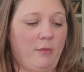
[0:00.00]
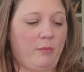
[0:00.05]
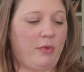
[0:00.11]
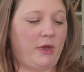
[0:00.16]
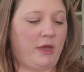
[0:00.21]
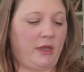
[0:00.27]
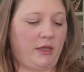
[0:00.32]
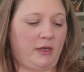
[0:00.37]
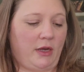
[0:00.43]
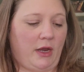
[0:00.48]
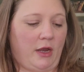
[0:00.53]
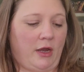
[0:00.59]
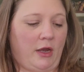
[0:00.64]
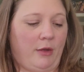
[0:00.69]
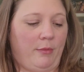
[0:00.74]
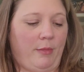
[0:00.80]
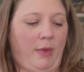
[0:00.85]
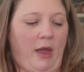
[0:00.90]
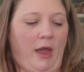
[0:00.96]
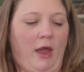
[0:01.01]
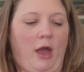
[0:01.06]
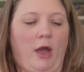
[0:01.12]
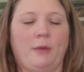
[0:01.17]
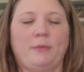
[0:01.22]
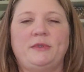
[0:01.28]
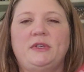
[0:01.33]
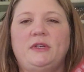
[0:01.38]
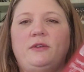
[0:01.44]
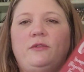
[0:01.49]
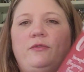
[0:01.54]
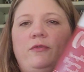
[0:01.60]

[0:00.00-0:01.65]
but I opted